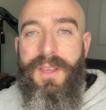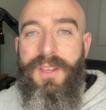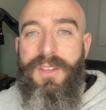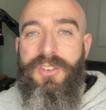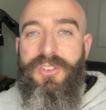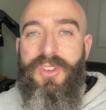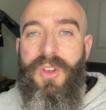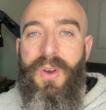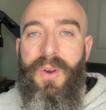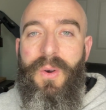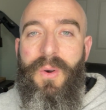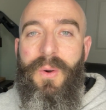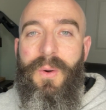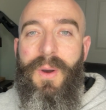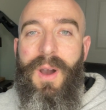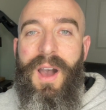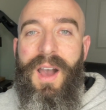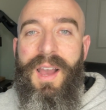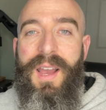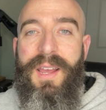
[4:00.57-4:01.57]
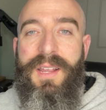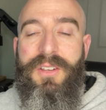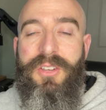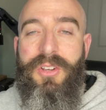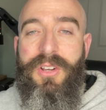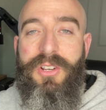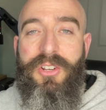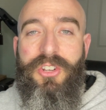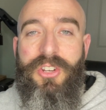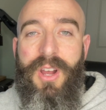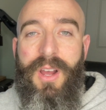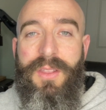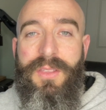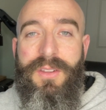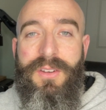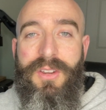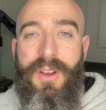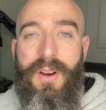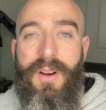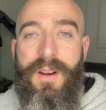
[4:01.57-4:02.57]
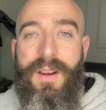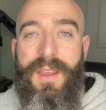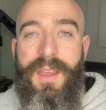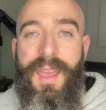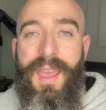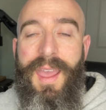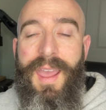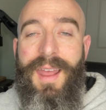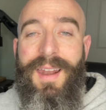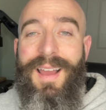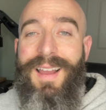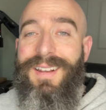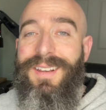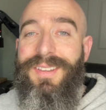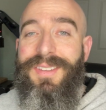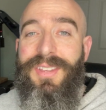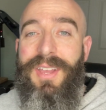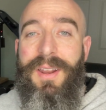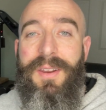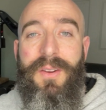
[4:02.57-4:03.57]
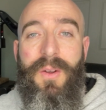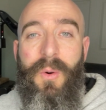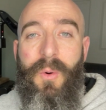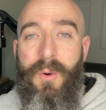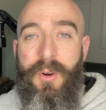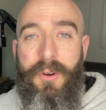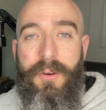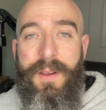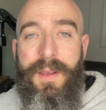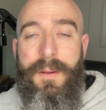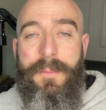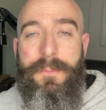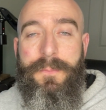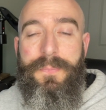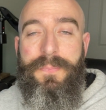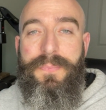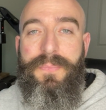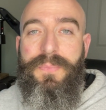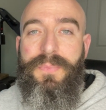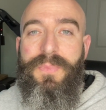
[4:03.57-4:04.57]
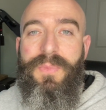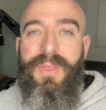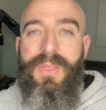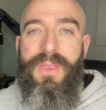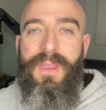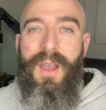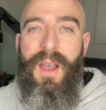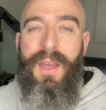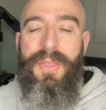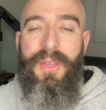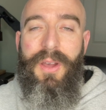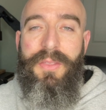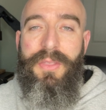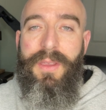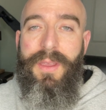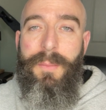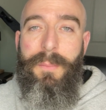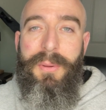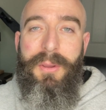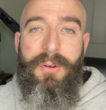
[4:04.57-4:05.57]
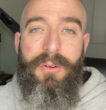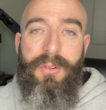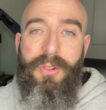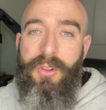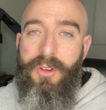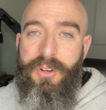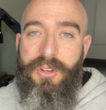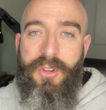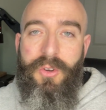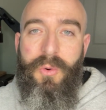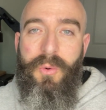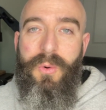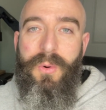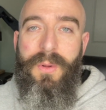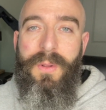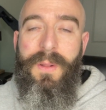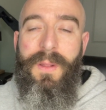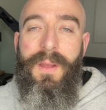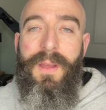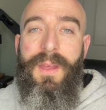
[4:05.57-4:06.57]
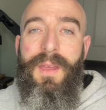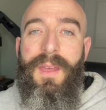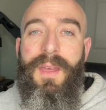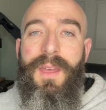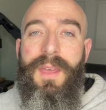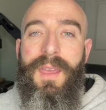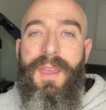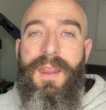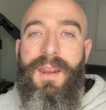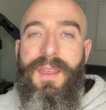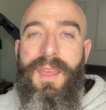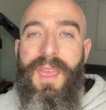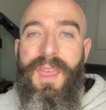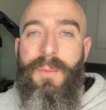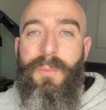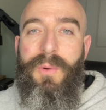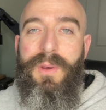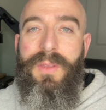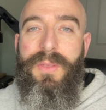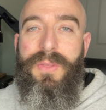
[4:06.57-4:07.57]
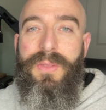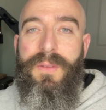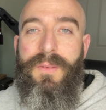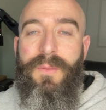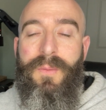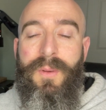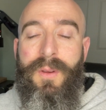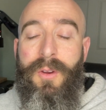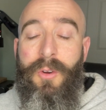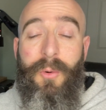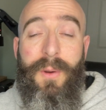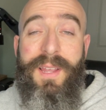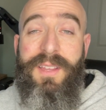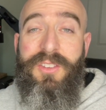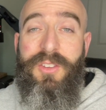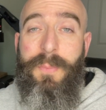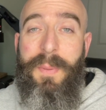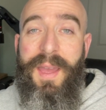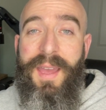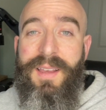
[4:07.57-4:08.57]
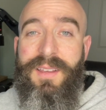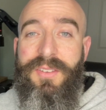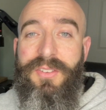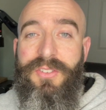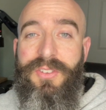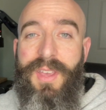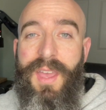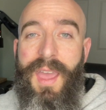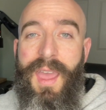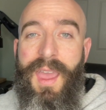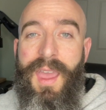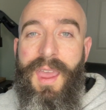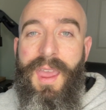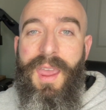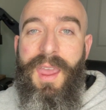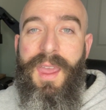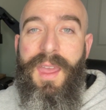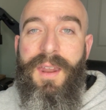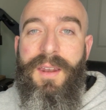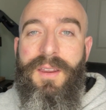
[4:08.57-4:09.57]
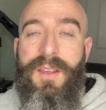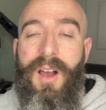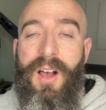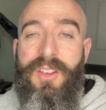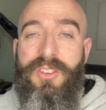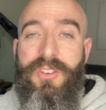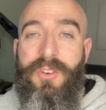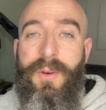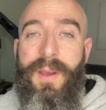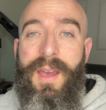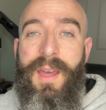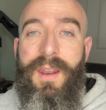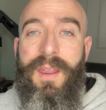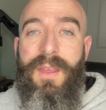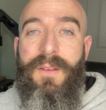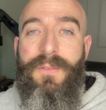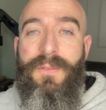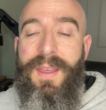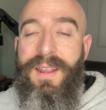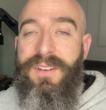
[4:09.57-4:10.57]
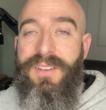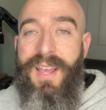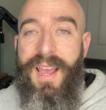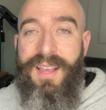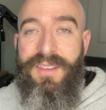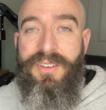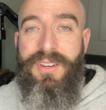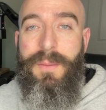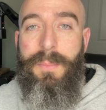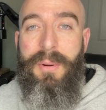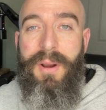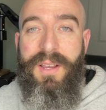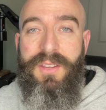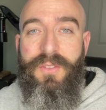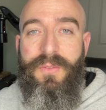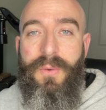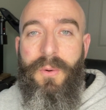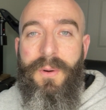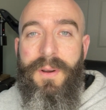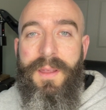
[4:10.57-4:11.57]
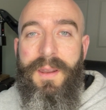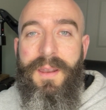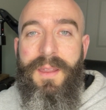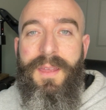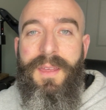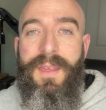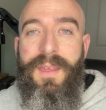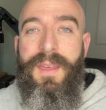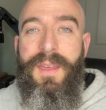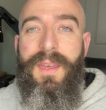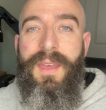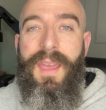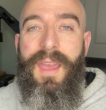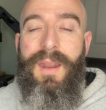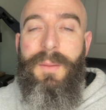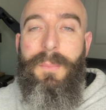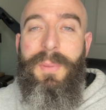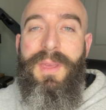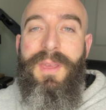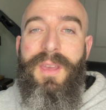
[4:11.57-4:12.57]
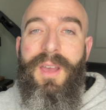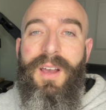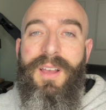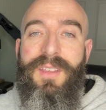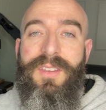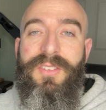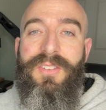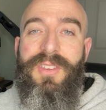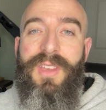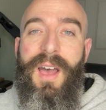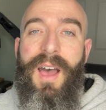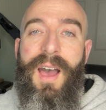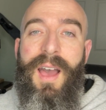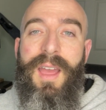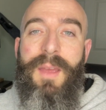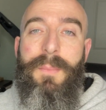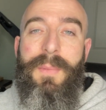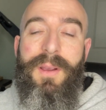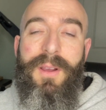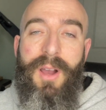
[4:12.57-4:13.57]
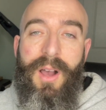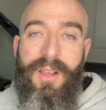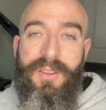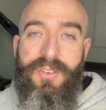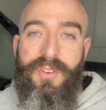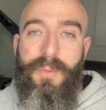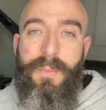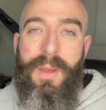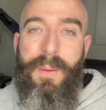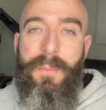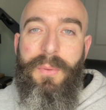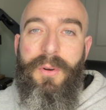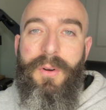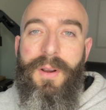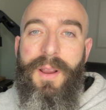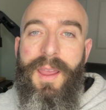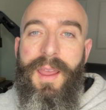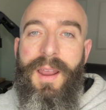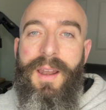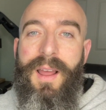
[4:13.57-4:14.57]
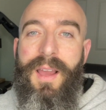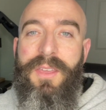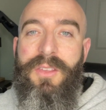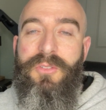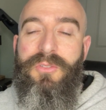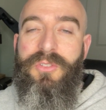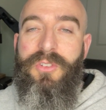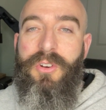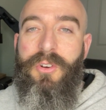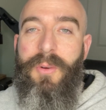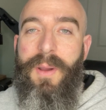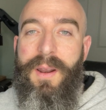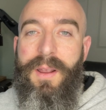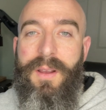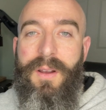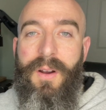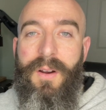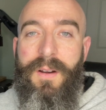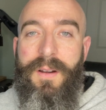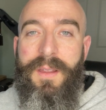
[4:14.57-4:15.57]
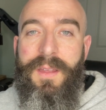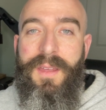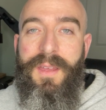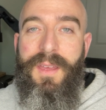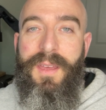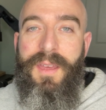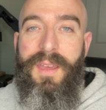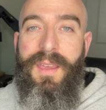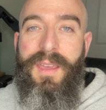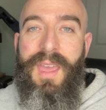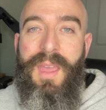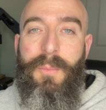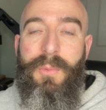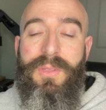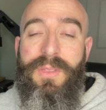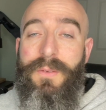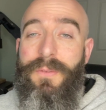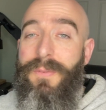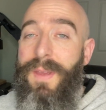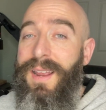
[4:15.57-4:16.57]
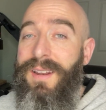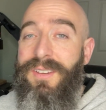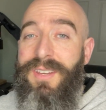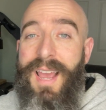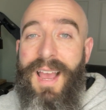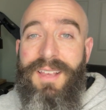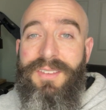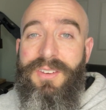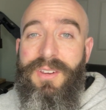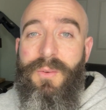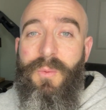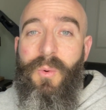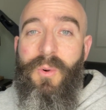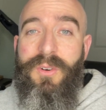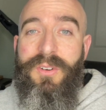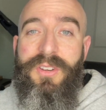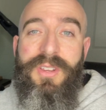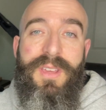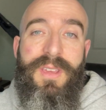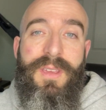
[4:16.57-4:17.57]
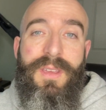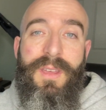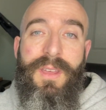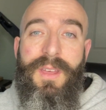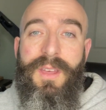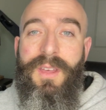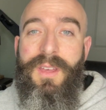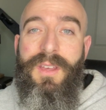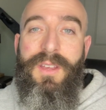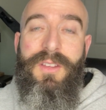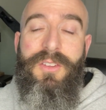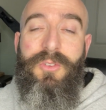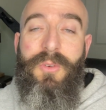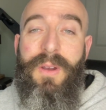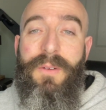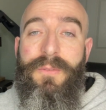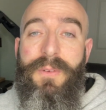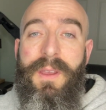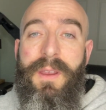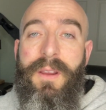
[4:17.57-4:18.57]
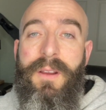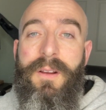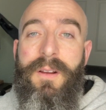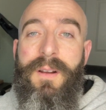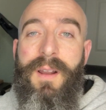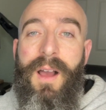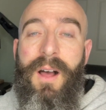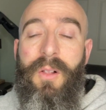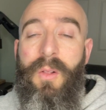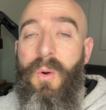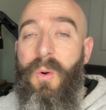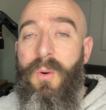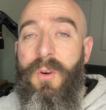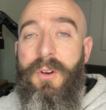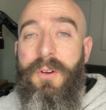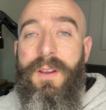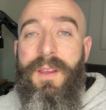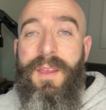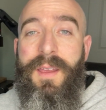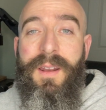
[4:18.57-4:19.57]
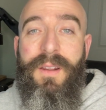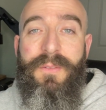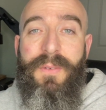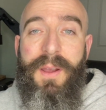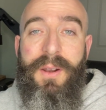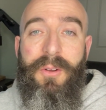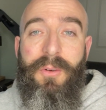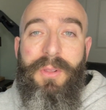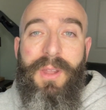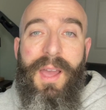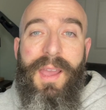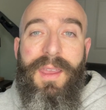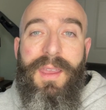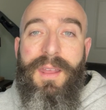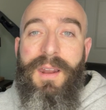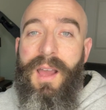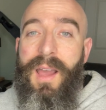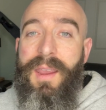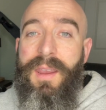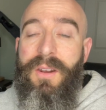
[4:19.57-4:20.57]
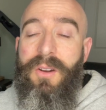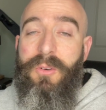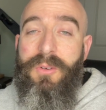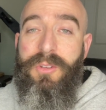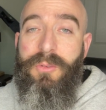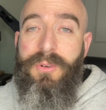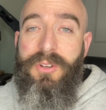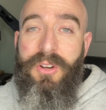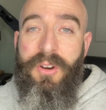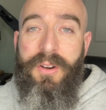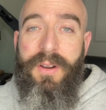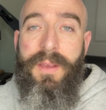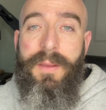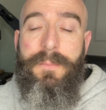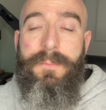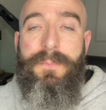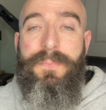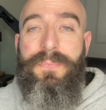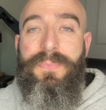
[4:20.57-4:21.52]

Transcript: So I took a shot in the dark and I decided to order it. I thought the computer looked cool. It came with great specs, and Costco had a fantastic price for it. And because I'm a Costco member and I use their credit card, it came with a fantastic warranty. So I figured I'll order it, and if I don't like it, I can always return it.